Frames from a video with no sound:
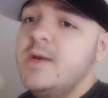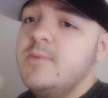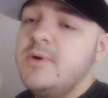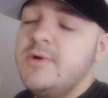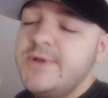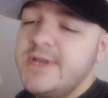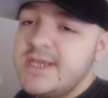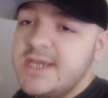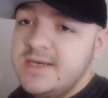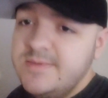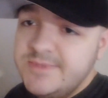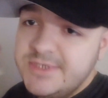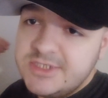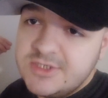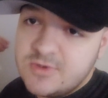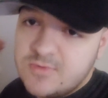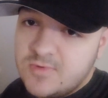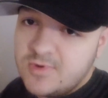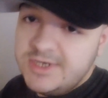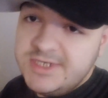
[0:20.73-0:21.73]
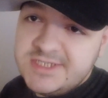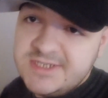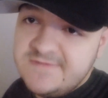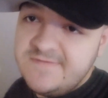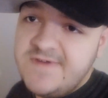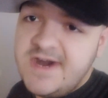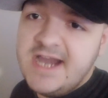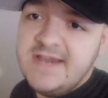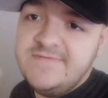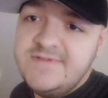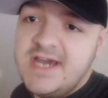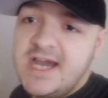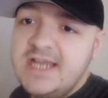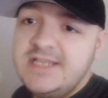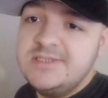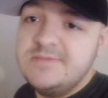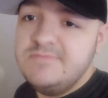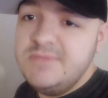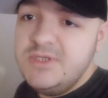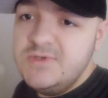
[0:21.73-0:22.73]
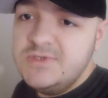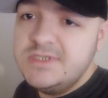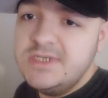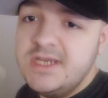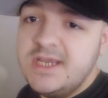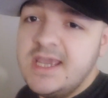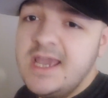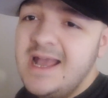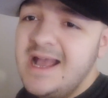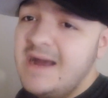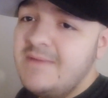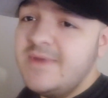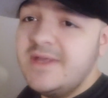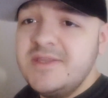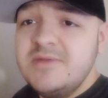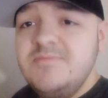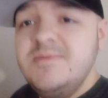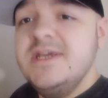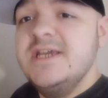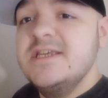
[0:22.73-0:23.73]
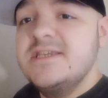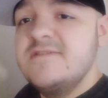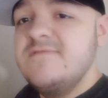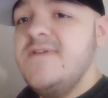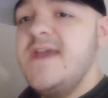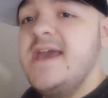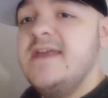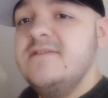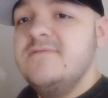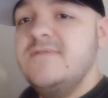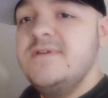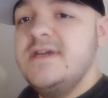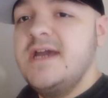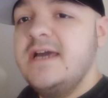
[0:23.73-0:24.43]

But when it comes to Royce da 5'9"'s music, I'm not the biggest fan of it.